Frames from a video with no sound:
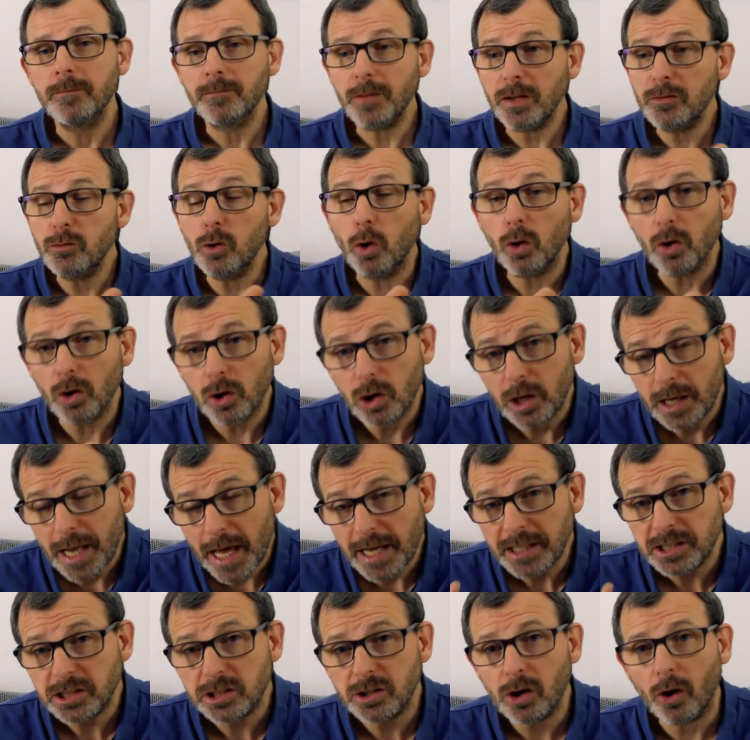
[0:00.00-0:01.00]
They've got
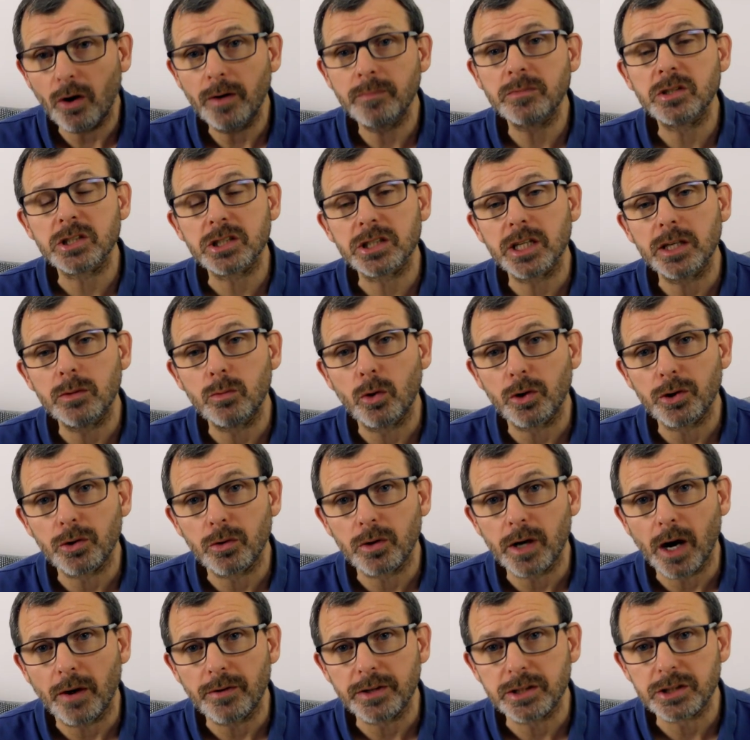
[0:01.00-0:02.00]
less time to see what
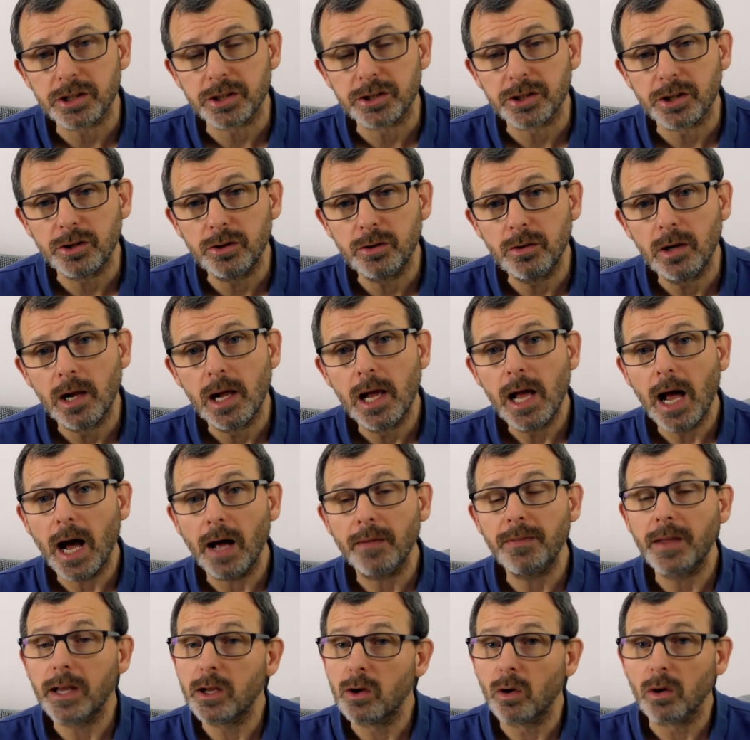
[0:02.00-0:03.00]
you're going to do,
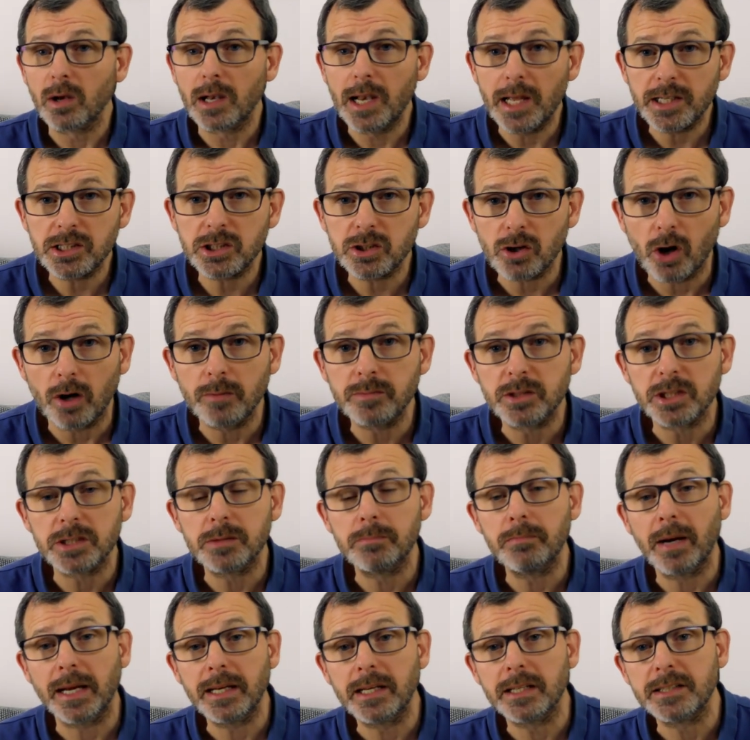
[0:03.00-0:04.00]
and they've got less time
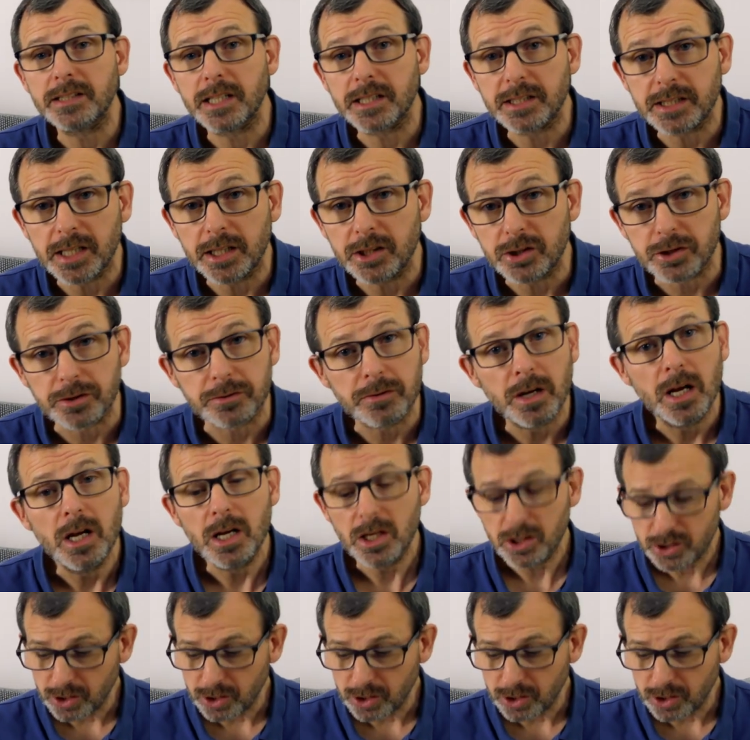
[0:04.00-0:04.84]
to make a decision.